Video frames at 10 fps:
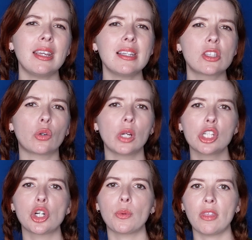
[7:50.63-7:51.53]
is the
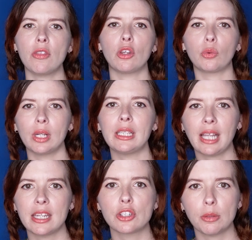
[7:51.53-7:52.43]
creature within the Green
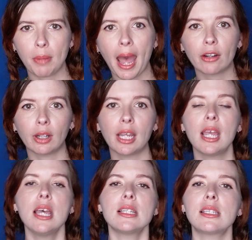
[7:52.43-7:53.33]
Lantern battery,
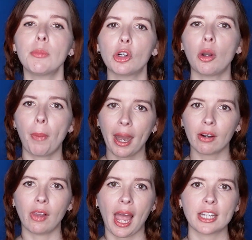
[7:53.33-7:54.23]
similar to
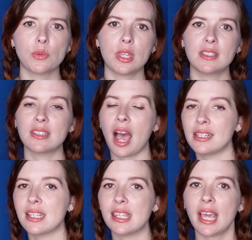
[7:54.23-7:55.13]
Parallax with its tie
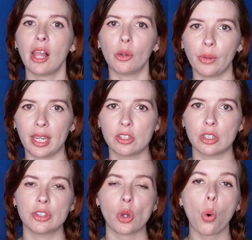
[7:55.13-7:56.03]
to the Yellow
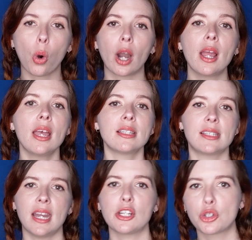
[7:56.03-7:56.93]
Lanterns or
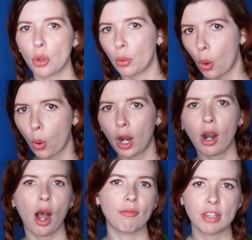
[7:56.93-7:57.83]
Sinestro
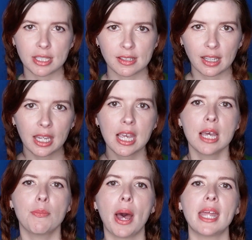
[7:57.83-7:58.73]
Corps, obviously,
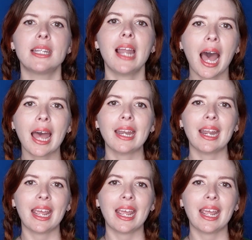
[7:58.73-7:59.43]
but not